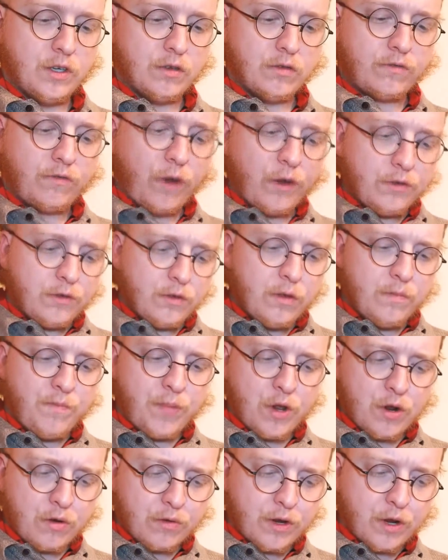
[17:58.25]
"In front of the
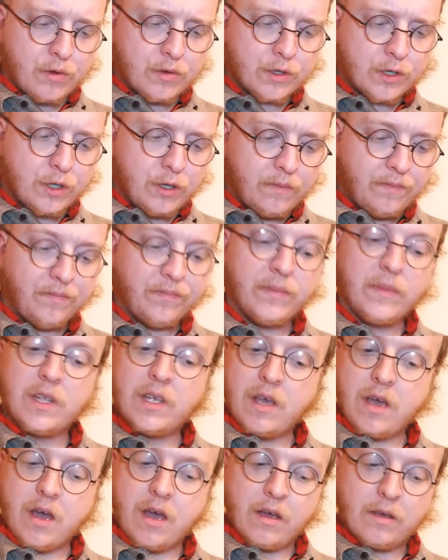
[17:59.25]
bulldozer?"
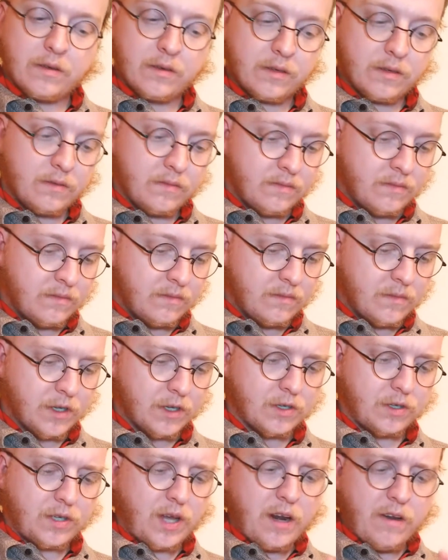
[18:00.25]
"Yes."
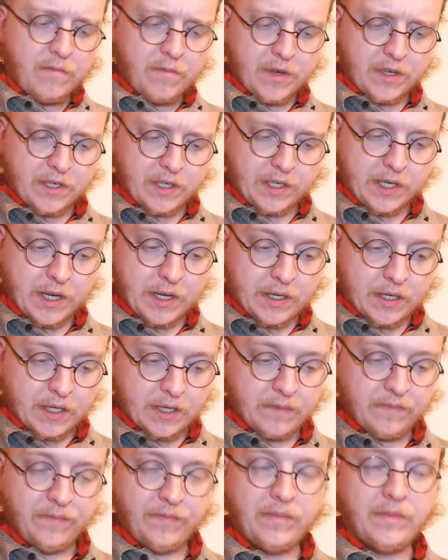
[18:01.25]
"Instead of Mr.
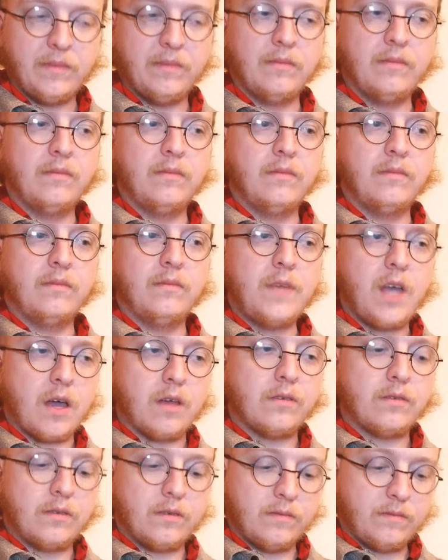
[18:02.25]
Dent?"
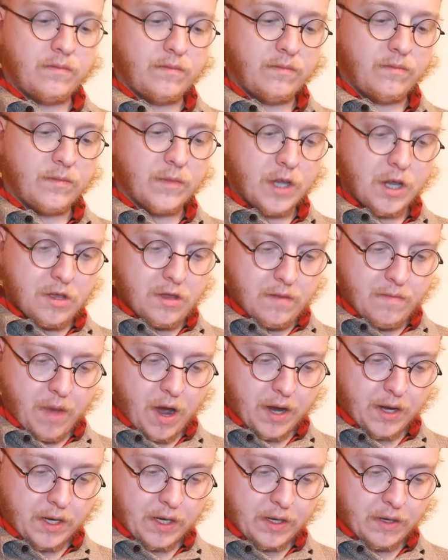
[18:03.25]
"Yes." "In the
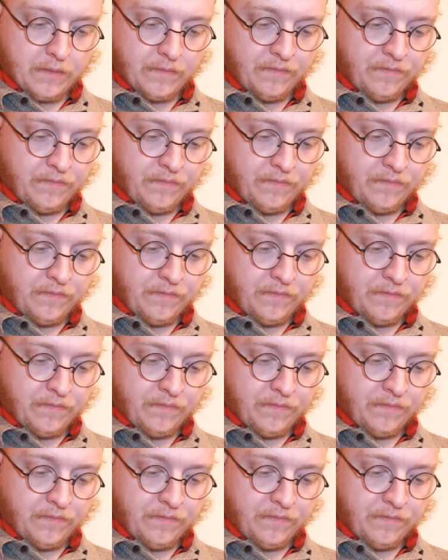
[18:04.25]
mud?"